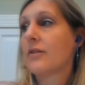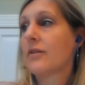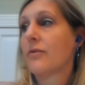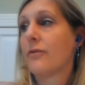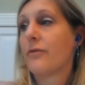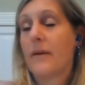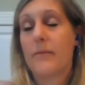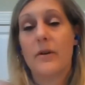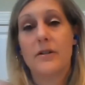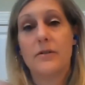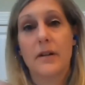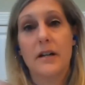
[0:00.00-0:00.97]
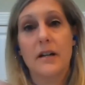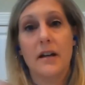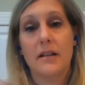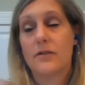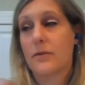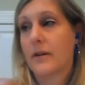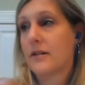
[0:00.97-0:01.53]
through February
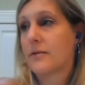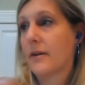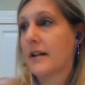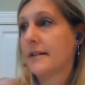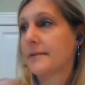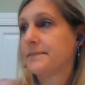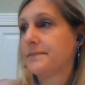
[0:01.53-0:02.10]
29th, 2020.